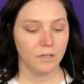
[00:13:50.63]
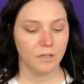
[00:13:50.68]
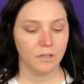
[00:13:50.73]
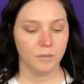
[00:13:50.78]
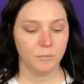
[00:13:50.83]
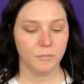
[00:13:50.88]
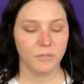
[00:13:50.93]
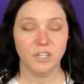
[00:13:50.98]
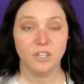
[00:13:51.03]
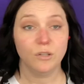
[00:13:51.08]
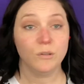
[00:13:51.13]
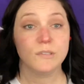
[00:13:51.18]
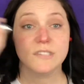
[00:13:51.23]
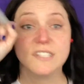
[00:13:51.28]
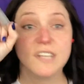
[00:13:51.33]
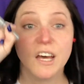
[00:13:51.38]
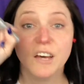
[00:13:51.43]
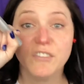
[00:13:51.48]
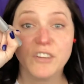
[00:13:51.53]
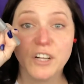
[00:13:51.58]
I'm gonna use
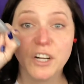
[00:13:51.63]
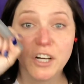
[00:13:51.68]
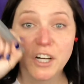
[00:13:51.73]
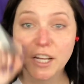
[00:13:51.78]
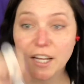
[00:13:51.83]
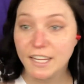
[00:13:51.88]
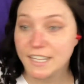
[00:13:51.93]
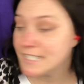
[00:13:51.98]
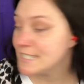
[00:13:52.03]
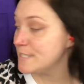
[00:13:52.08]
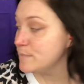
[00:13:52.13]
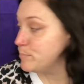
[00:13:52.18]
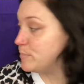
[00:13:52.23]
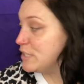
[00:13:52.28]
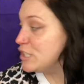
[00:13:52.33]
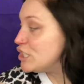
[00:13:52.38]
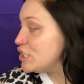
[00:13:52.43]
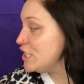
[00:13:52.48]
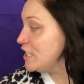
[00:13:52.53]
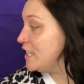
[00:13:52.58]
CoverGirl
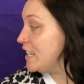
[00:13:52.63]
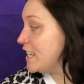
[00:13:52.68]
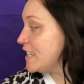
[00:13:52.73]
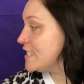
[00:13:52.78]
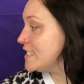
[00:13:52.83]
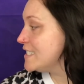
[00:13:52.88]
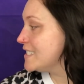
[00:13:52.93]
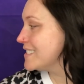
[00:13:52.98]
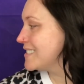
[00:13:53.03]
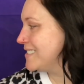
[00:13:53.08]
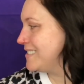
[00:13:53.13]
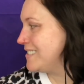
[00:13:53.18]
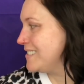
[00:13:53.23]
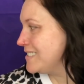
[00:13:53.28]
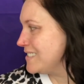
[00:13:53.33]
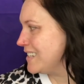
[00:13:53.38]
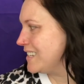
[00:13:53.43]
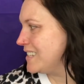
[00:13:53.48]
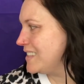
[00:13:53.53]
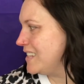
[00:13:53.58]
Exhibitionist because
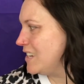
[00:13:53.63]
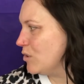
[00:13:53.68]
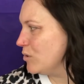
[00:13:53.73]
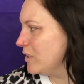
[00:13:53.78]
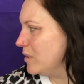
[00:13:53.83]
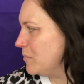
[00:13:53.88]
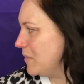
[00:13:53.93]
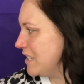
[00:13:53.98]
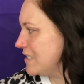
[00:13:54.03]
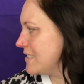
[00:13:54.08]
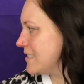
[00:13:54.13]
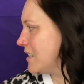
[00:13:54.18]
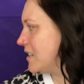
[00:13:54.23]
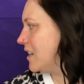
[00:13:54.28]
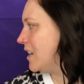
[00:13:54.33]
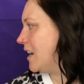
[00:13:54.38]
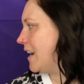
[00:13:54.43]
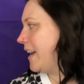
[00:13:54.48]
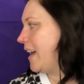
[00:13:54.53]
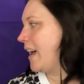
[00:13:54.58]
it's like the only
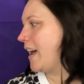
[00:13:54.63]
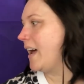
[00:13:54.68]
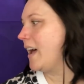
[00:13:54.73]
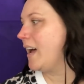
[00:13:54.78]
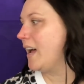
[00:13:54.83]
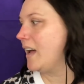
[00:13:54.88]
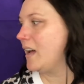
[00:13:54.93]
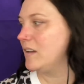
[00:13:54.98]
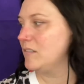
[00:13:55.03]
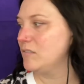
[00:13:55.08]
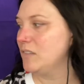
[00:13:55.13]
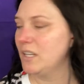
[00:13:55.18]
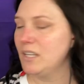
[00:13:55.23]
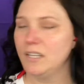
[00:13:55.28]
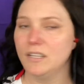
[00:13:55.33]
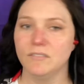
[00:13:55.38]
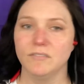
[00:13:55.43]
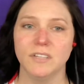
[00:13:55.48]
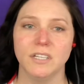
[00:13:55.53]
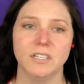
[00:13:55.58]
mascara I have. I
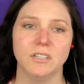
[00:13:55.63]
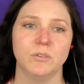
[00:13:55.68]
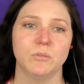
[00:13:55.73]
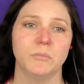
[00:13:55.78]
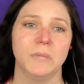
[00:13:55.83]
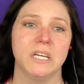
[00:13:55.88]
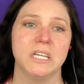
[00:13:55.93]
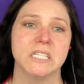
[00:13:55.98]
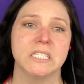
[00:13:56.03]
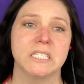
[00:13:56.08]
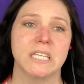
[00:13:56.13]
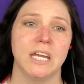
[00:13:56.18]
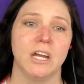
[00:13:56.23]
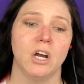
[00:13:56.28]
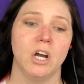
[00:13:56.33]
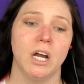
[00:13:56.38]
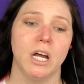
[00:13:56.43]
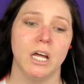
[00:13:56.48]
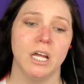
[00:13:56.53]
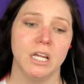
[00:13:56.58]
have like no
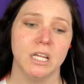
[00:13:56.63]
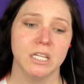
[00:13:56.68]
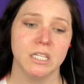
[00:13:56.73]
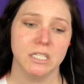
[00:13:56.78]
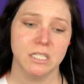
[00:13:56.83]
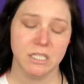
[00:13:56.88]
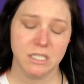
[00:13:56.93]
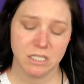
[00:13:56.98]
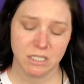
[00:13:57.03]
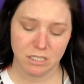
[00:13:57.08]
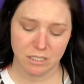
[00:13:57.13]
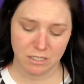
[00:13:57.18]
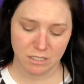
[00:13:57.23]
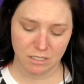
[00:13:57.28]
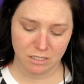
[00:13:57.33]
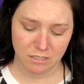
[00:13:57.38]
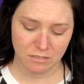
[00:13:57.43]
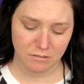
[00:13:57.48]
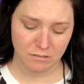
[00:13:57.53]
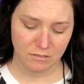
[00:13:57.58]
mascaras.